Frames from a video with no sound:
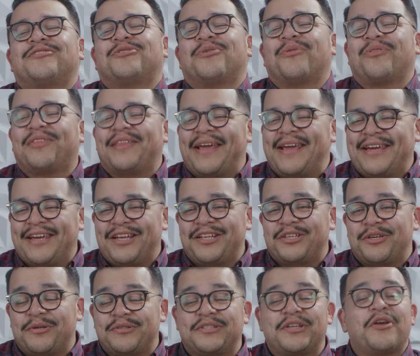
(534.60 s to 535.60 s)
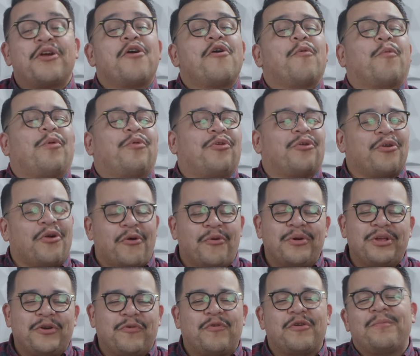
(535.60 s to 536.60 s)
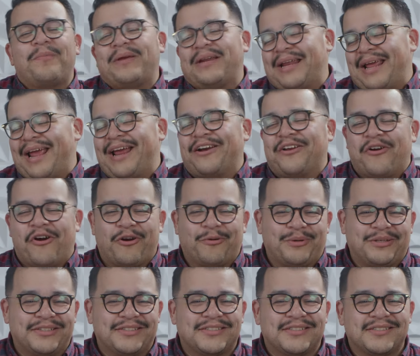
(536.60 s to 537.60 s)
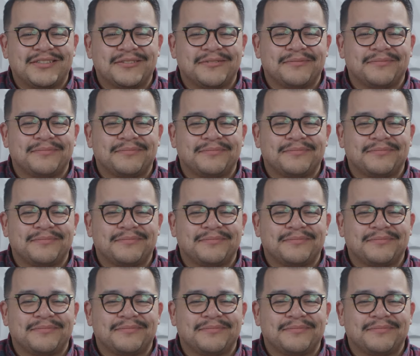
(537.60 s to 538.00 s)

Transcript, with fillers: so they could use it with their own equipment and garments.